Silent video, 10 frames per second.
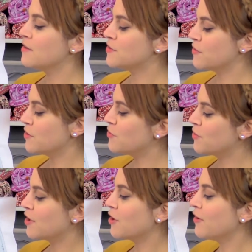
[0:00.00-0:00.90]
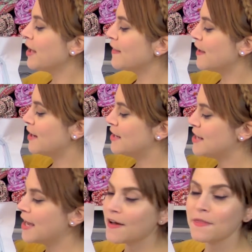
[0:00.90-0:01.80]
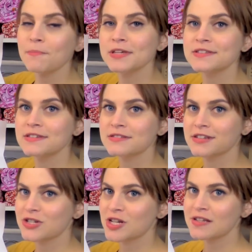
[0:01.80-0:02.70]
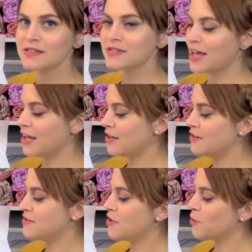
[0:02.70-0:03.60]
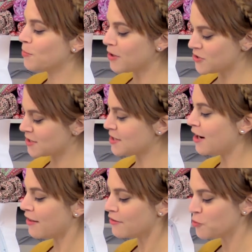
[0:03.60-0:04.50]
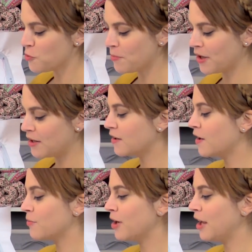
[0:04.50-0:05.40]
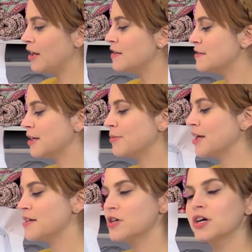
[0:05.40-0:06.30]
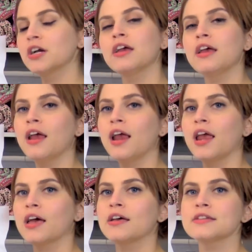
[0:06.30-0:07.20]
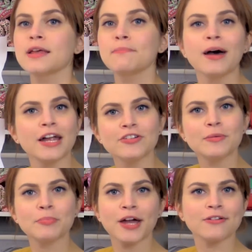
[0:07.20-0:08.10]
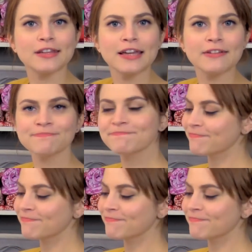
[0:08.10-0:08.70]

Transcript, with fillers: So you can go ahead then and take out the basting stitches and take your project out of the hoop and cut away any stabilizer and admire it proudly.